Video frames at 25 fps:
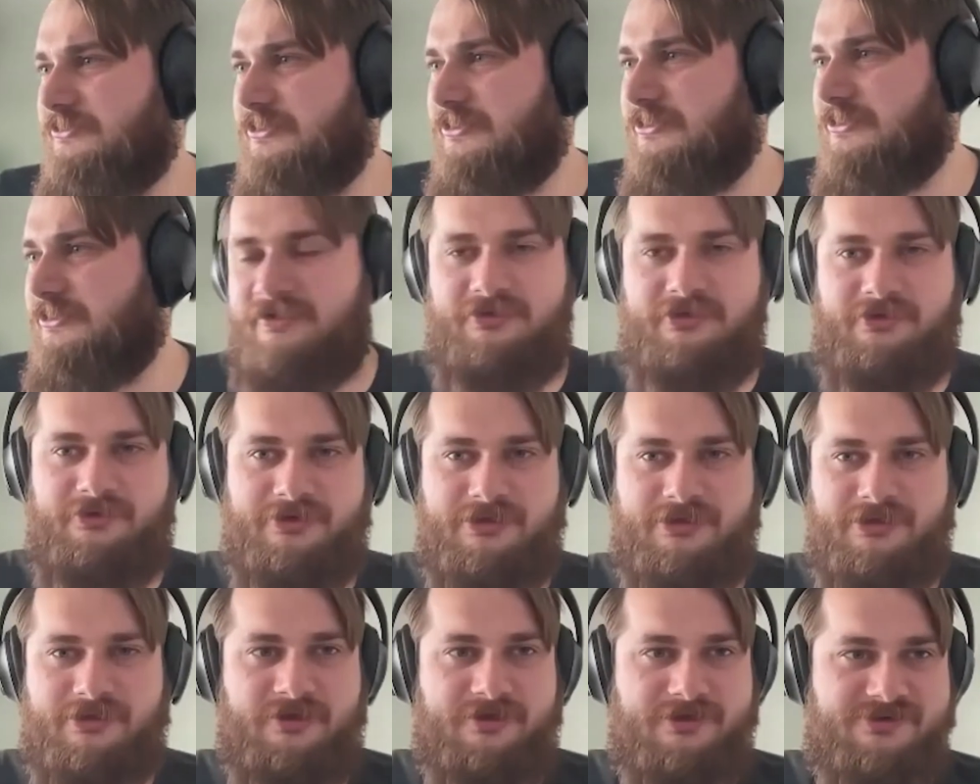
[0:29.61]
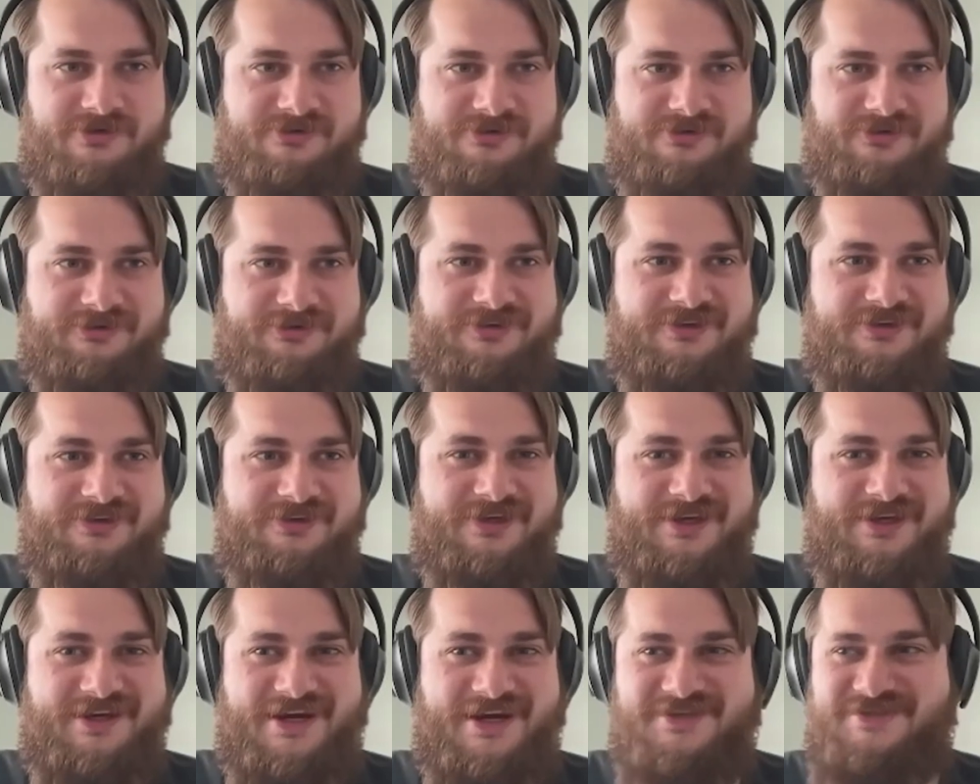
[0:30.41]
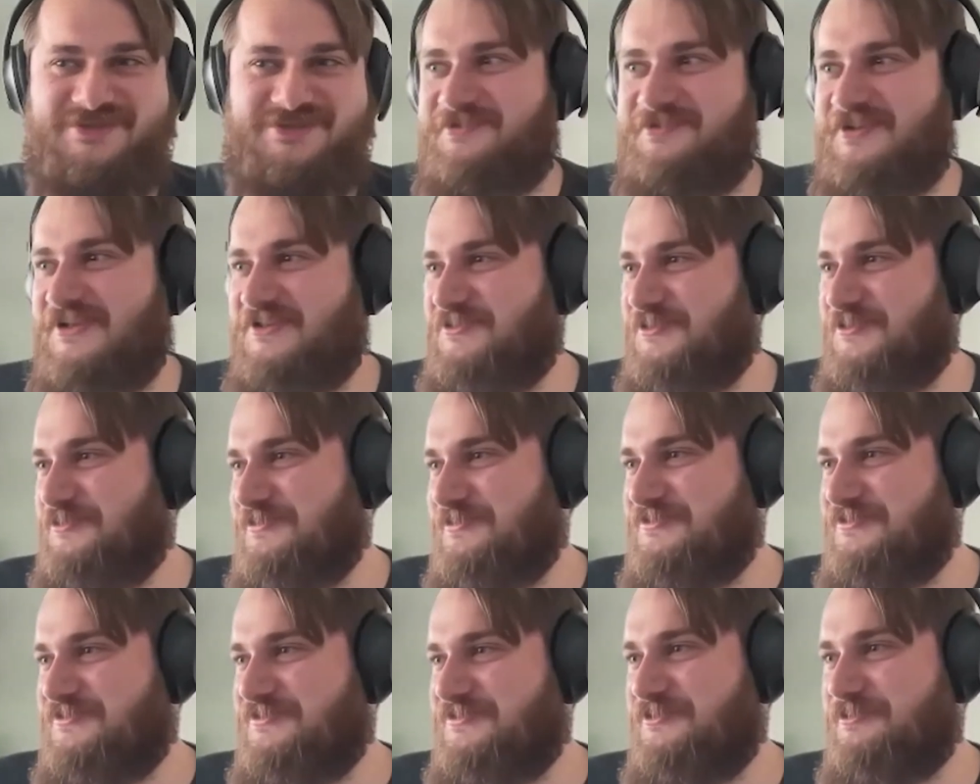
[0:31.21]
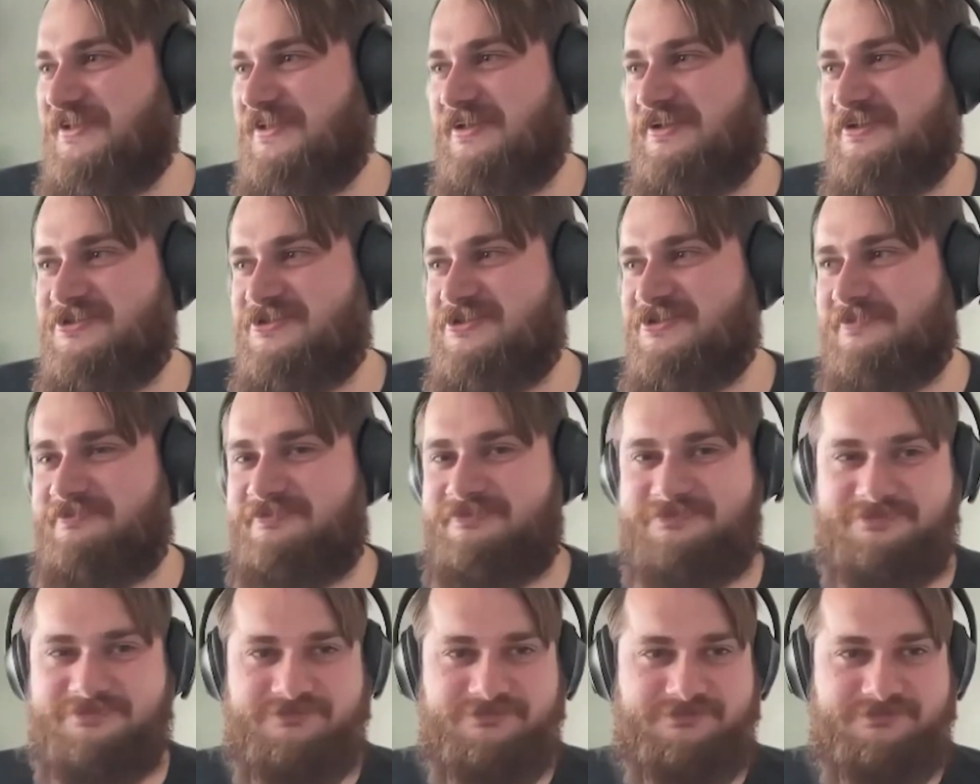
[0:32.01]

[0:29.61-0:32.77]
Yeah, you're already on it. So awesome. Thanks so much for being here, Jem.